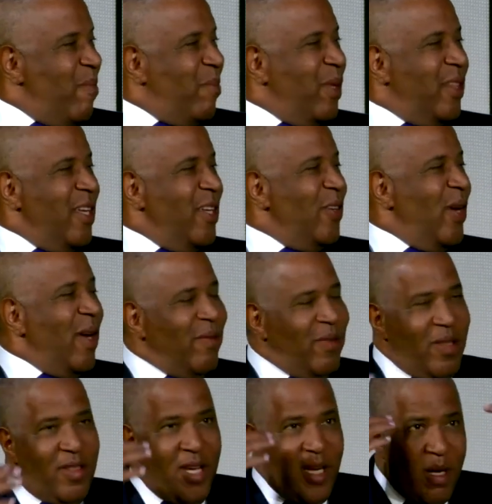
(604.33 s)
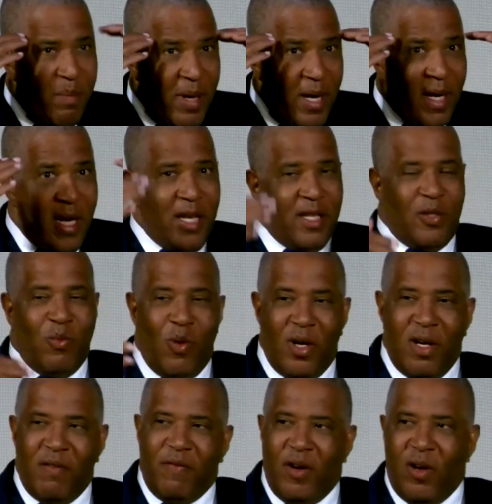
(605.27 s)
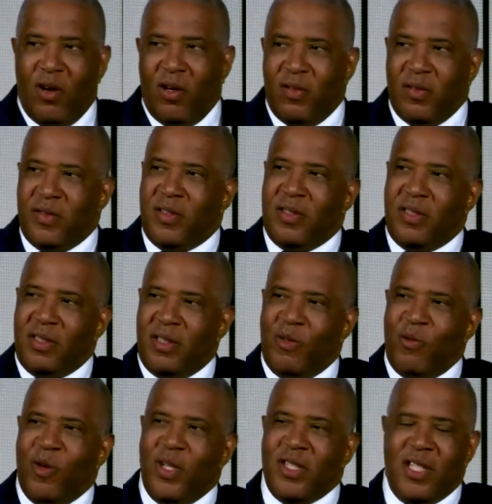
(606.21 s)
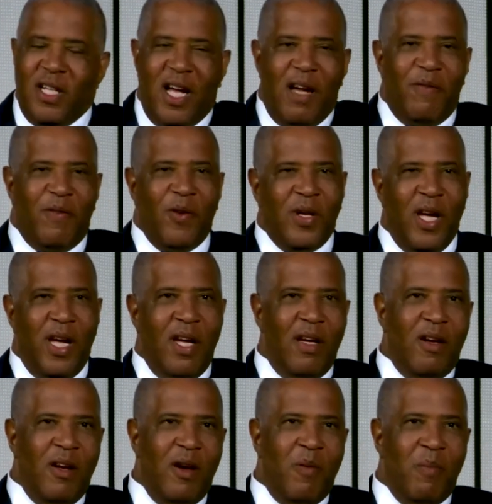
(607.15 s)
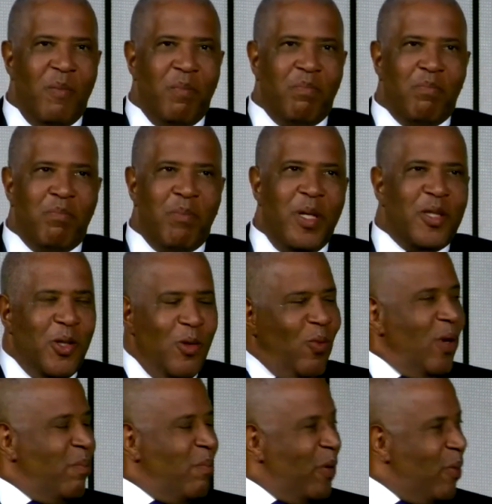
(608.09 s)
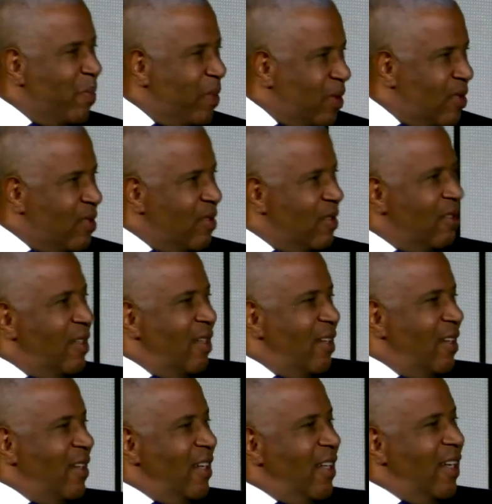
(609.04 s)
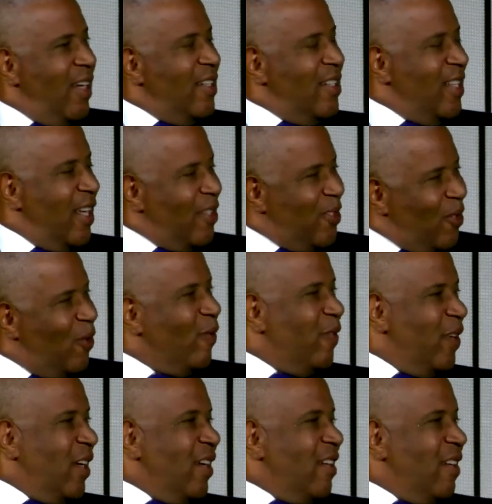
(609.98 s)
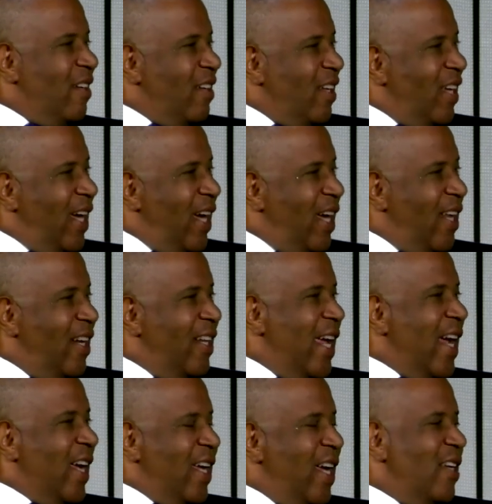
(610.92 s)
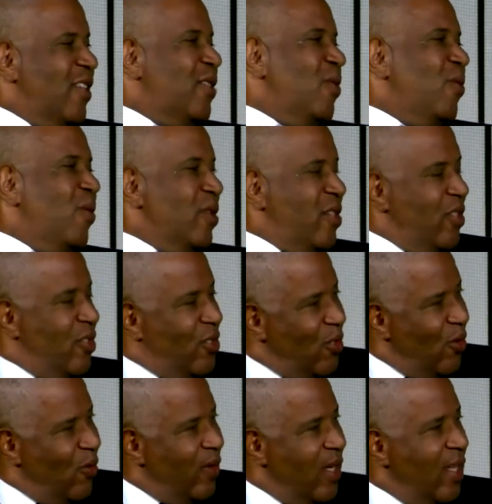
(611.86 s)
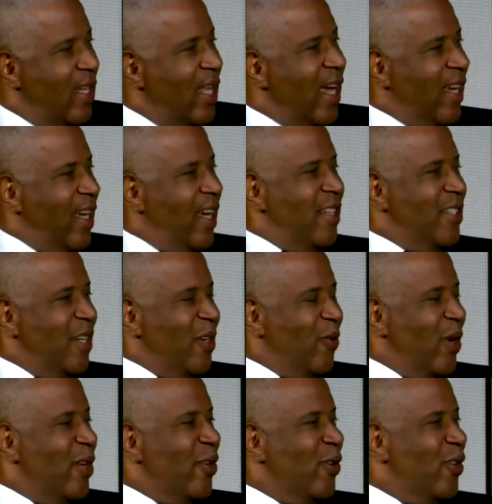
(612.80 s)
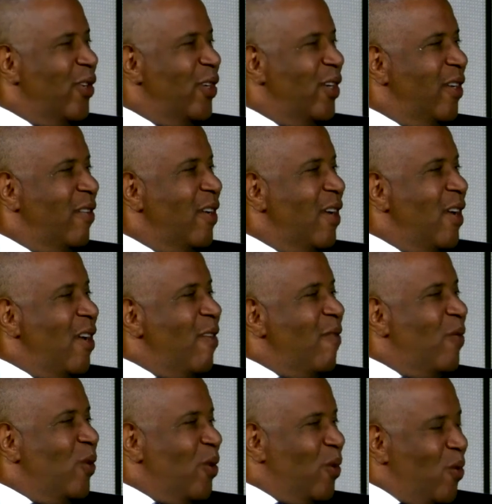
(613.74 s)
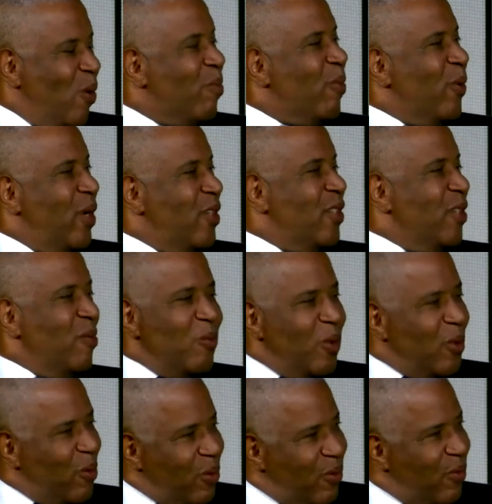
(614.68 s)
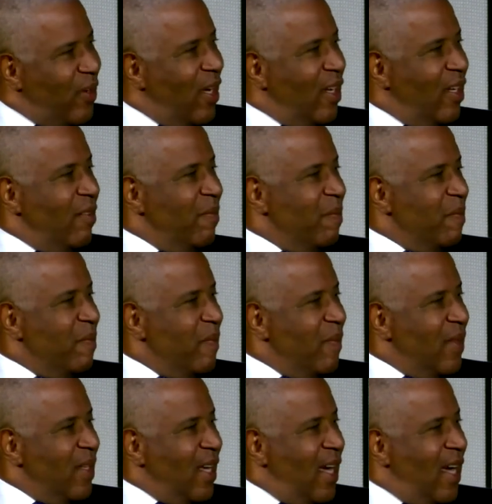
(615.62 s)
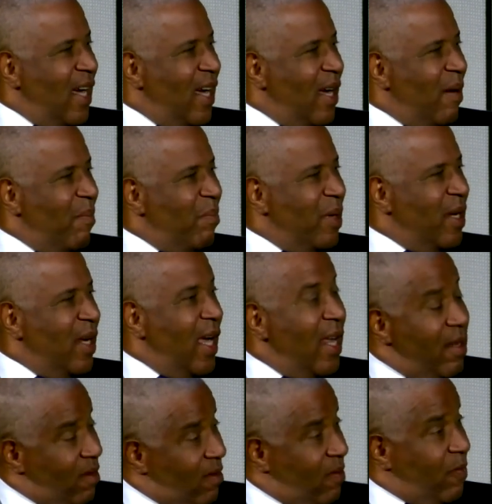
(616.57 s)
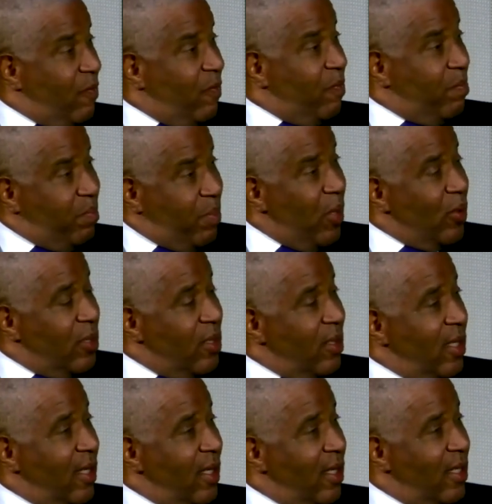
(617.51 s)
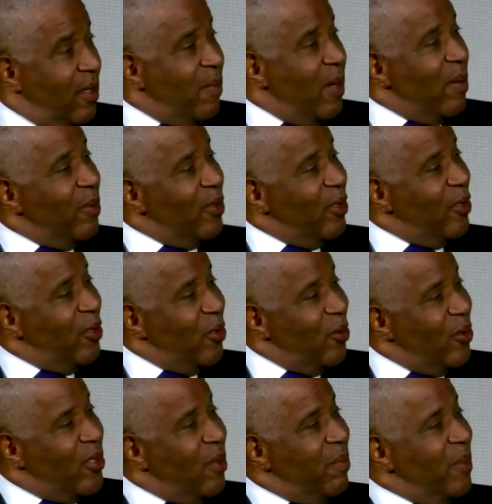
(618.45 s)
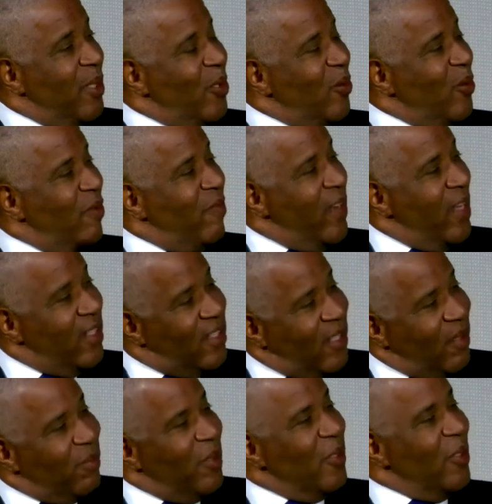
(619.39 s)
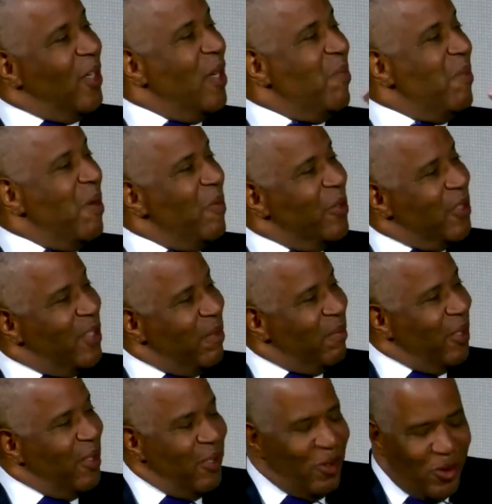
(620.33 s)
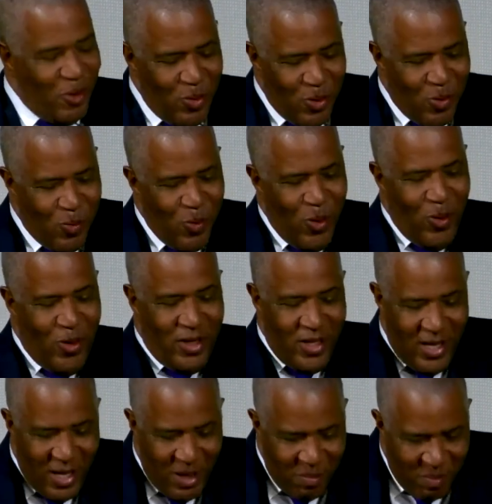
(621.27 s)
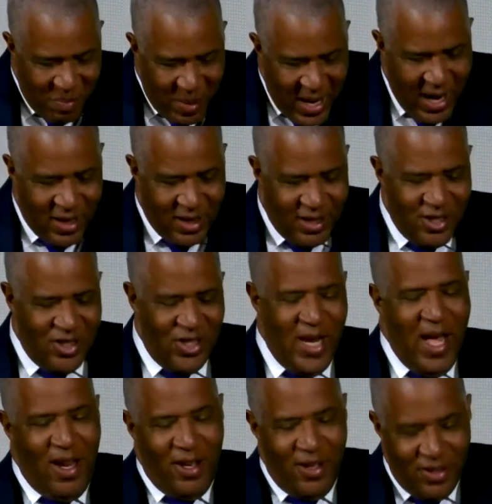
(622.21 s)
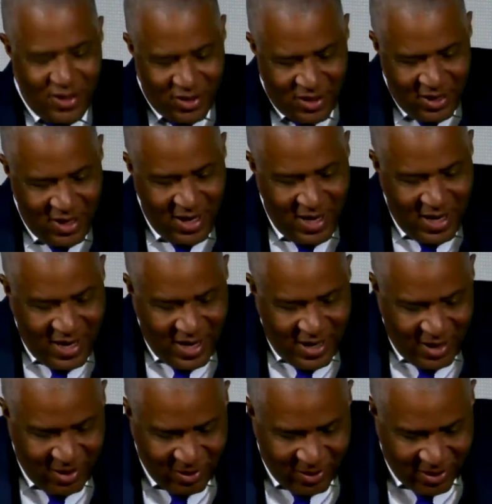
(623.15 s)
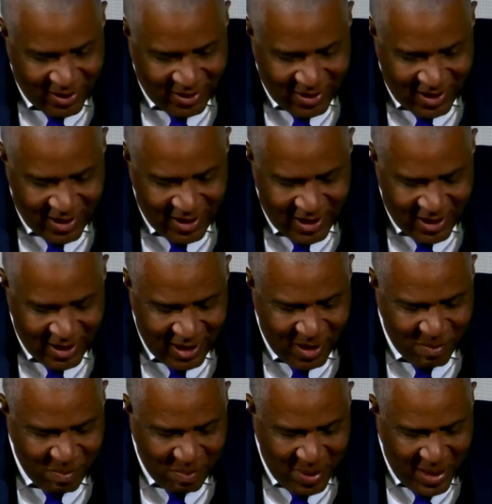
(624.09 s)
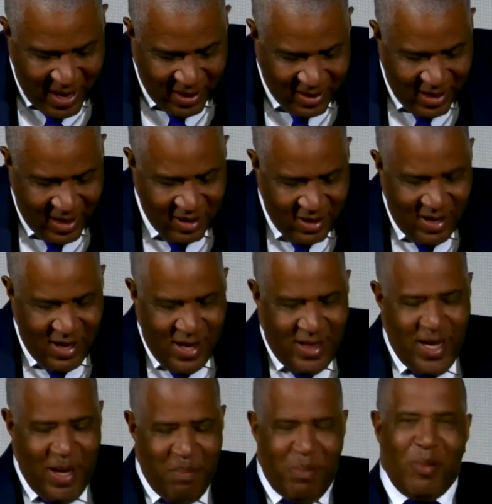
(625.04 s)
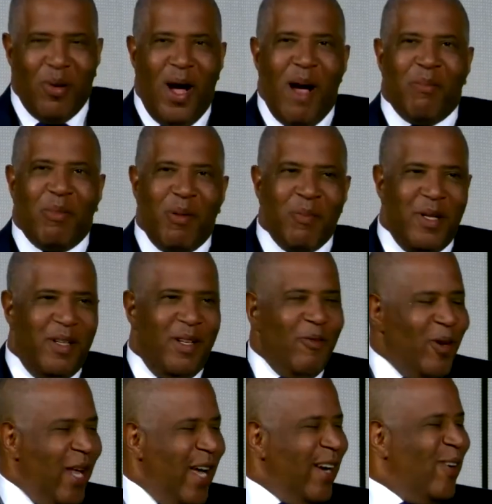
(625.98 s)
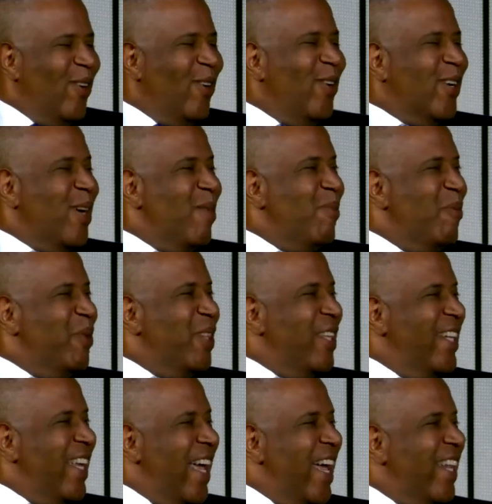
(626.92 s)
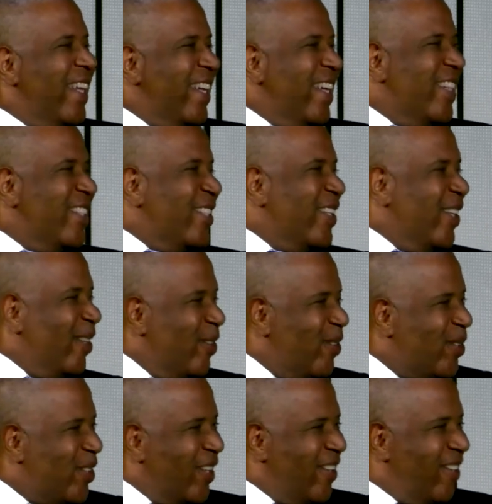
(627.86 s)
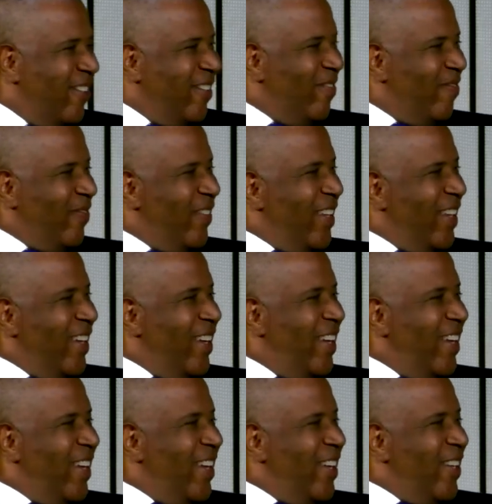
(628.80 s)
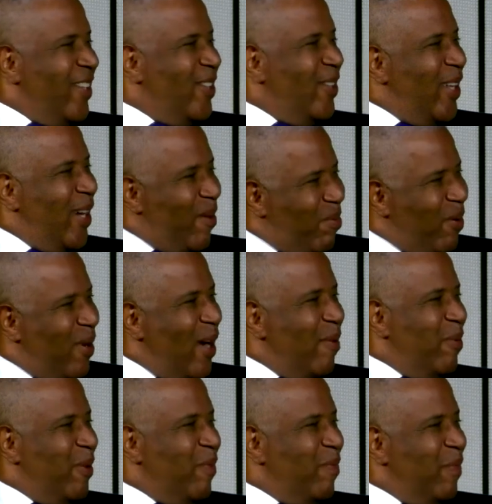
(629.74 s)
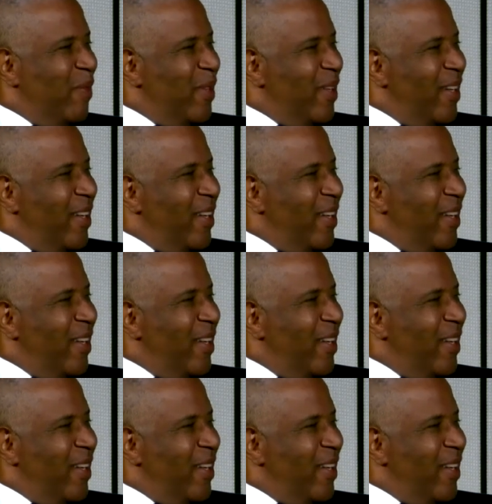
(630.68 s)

But then you have to think about as one evolves in one's life, okay, but to what purpose mm-hmm. is that serving? And in that case, of course, it's serving, in that case, a greater good for the corporation, which was fine. Mm-hmm. Um, but, and personally, to be able to do something, to invent something, to come up with something, to do the work, to unpack the challenge, you know, the, and, and unpack that, that problem and what I call come up with an elegant solution yes. to that problem.